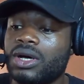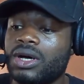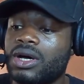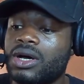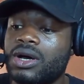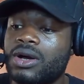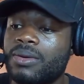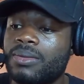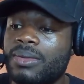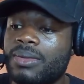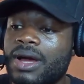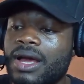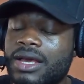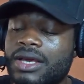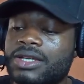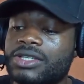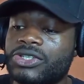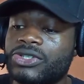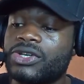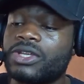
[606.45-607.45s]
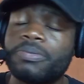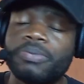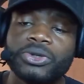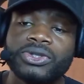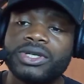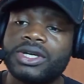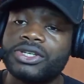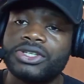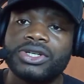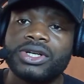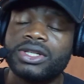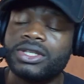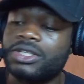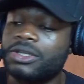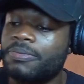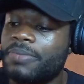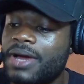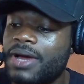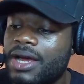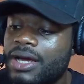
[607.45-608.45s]
Um, I can see the
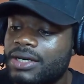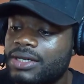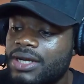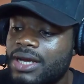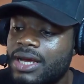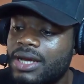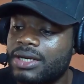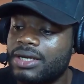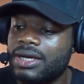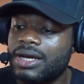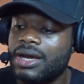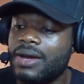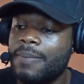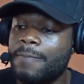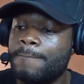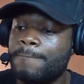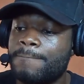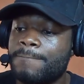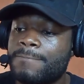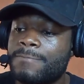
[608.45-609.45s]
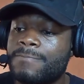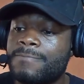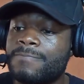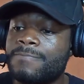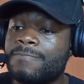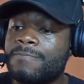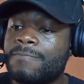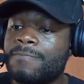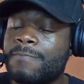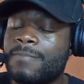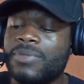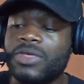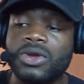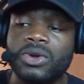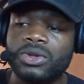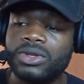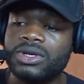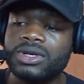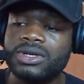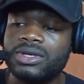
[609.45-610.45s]
potential in the band, and um,
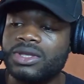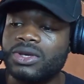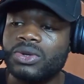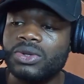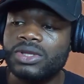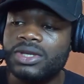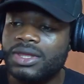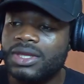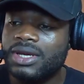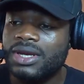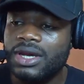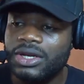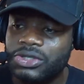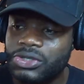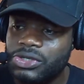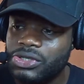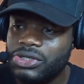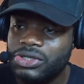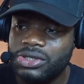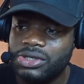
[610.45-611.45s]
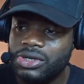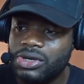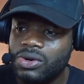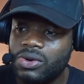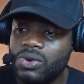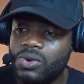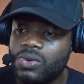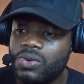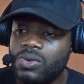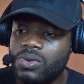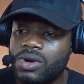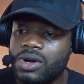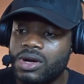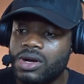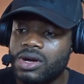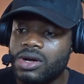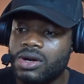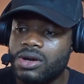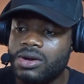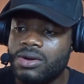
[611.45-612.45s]
the only the only thing I just you know
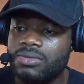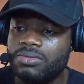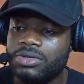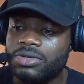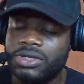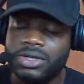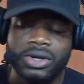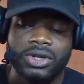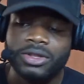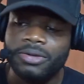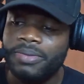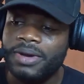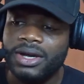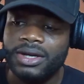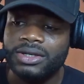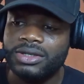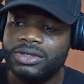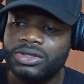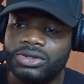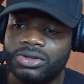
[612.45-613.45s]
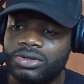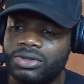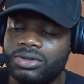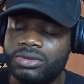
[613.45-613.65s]
um, told the band